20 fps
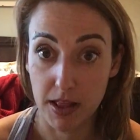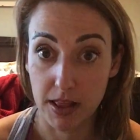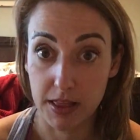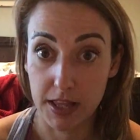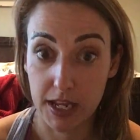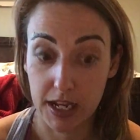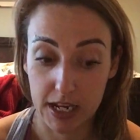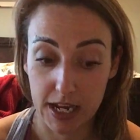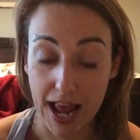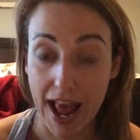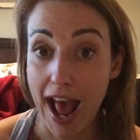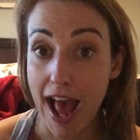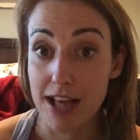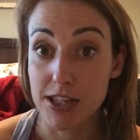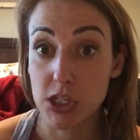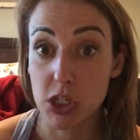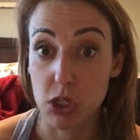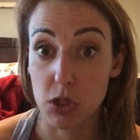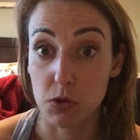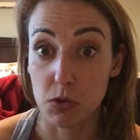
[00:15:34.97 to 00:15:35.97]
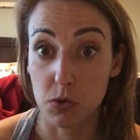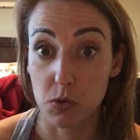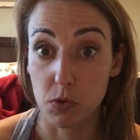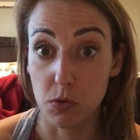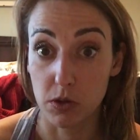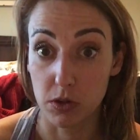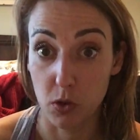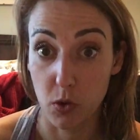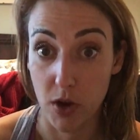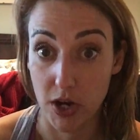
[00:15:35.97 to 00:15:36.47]
They can ask you
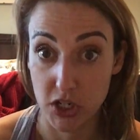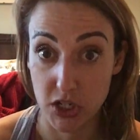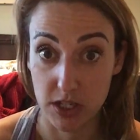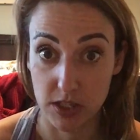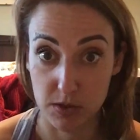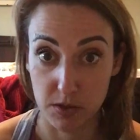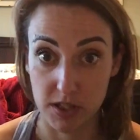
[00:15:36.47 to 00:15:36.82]
questions.